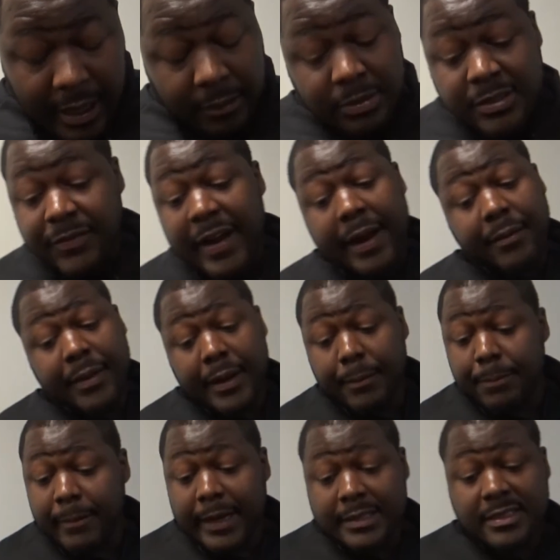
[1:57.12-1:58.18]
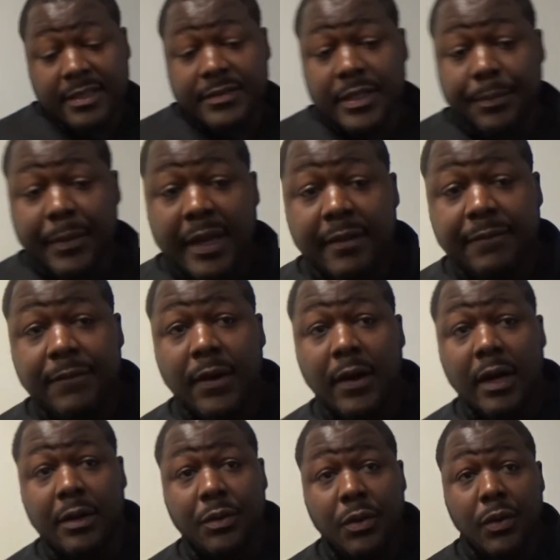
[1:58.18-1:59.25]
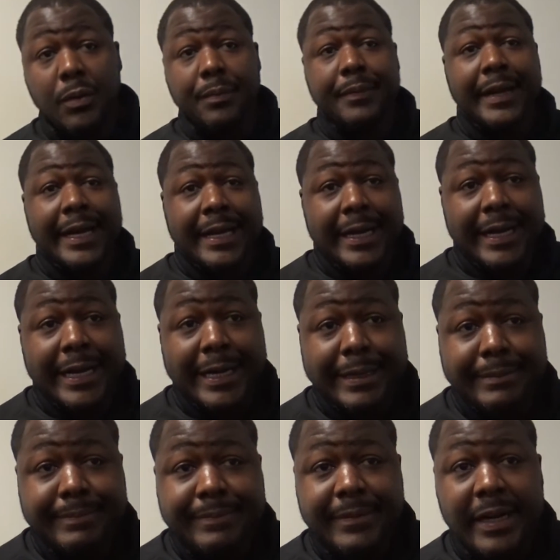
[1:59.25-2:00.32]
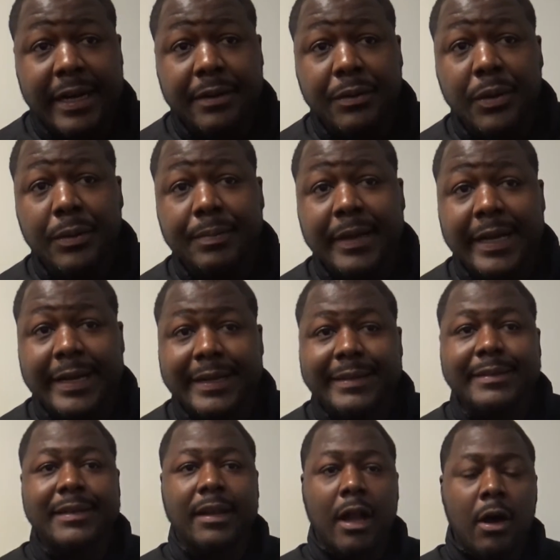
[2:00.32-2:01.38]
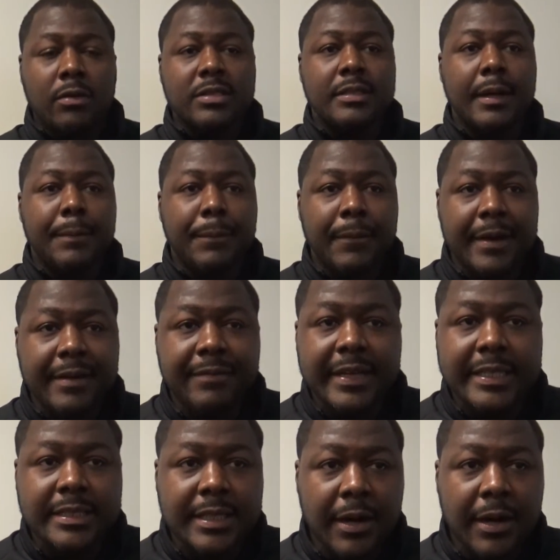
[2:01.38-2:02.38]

That was very impressive to me for a group that lost their previous